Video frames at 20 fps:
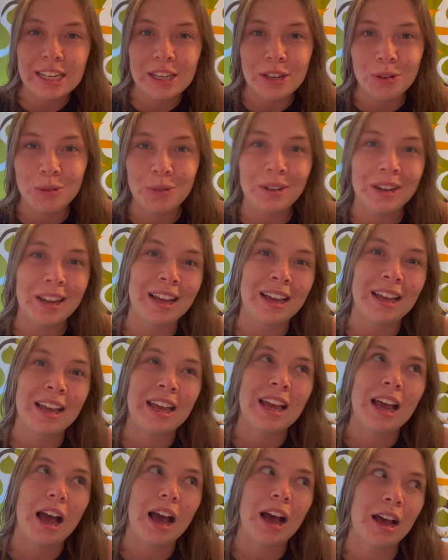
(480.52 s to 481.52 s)
kuna
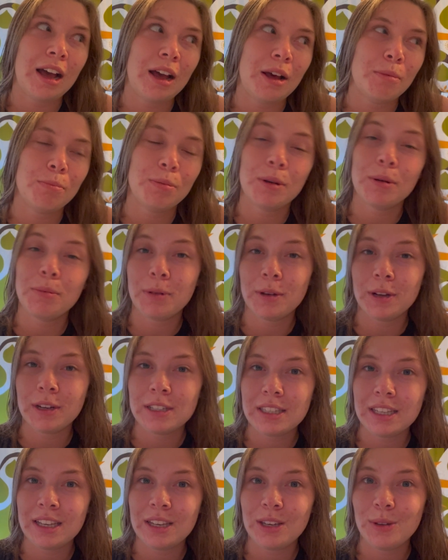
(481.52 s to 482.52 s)
per
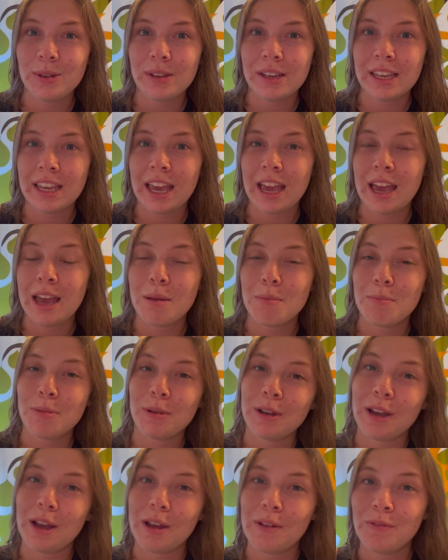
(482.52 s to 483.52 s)
person, you can get
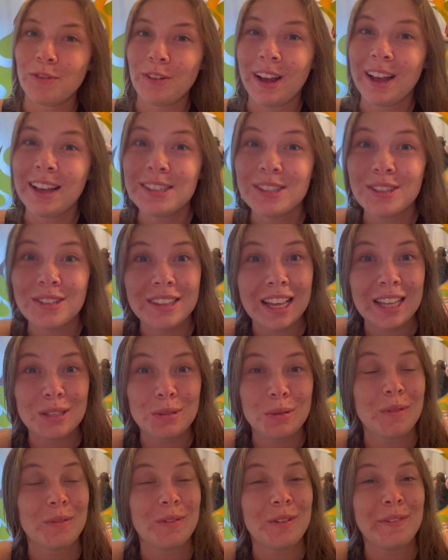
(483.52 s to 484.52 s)
burger and fries. So that's
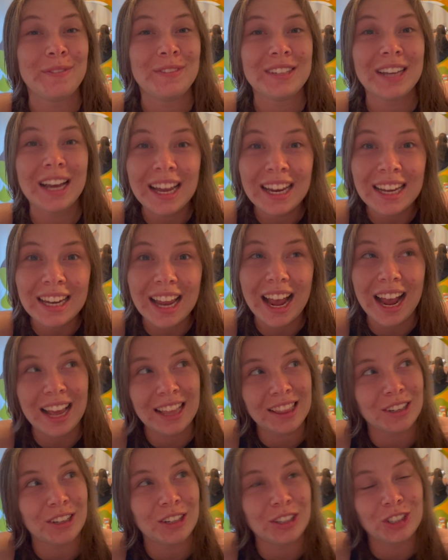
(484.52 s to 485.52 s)
what we've done,
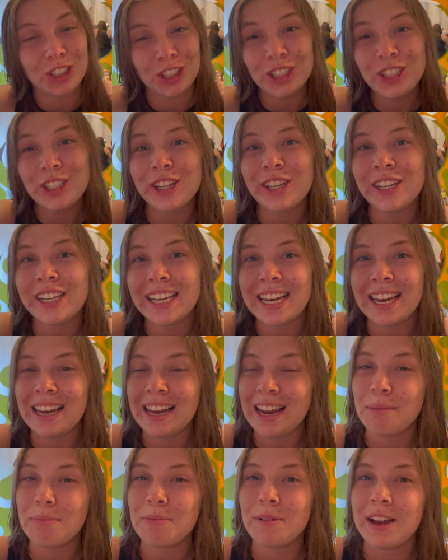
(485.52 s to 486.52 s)
and they're just cooking it
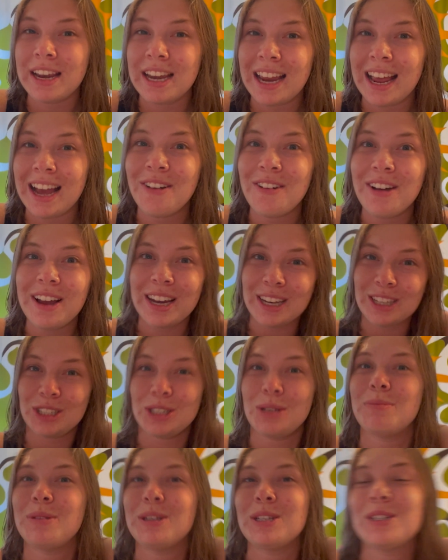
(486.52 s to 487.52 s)
up right now, and it
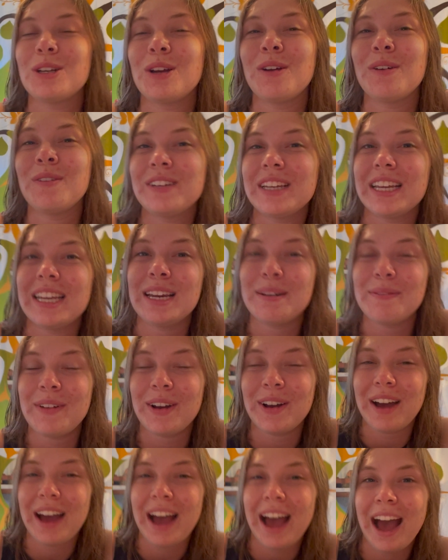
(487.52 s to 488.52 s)
should be served in
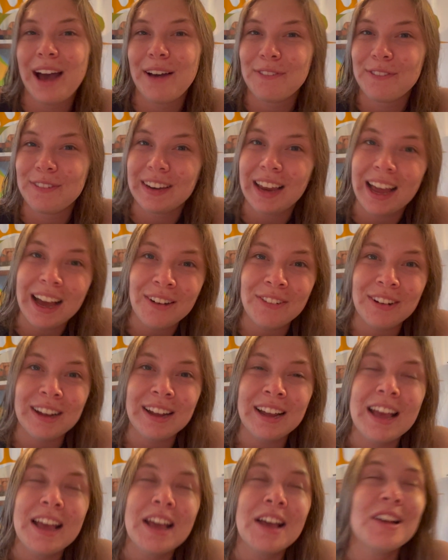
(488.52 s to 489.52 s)
about half an hour.
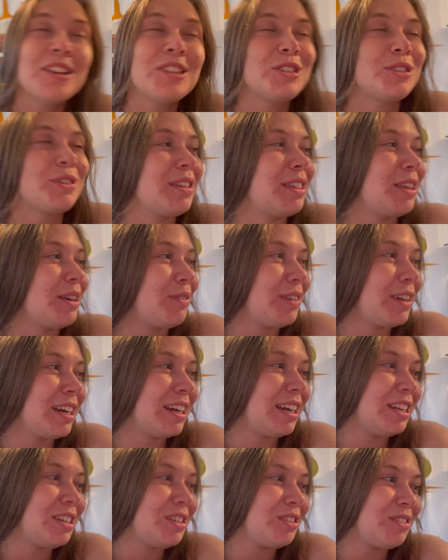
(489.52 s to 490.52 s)
So I think we're
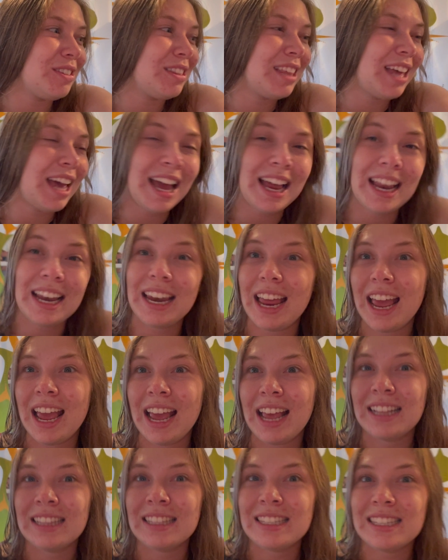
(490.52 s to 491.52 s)
gonna do that
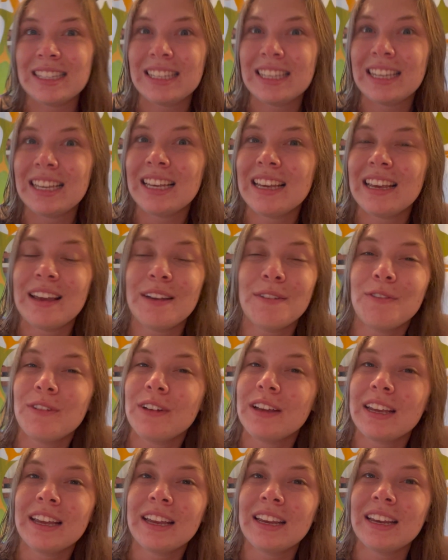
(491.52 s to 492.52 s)
and see if
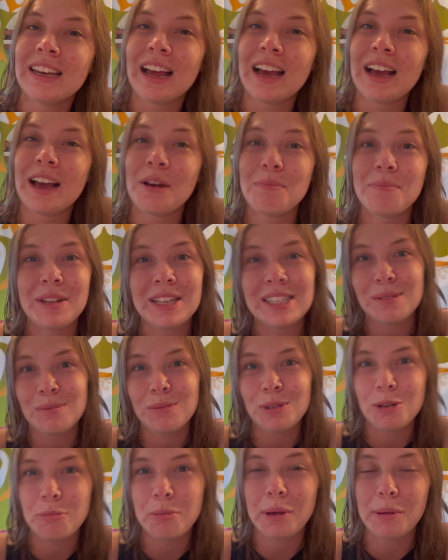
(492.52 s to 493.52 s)
we can meet some
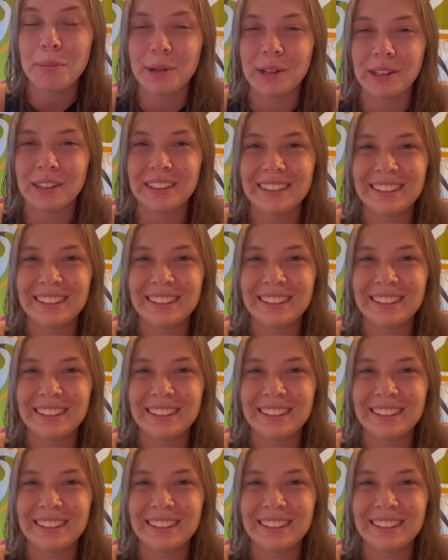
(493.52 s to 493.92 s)
new people.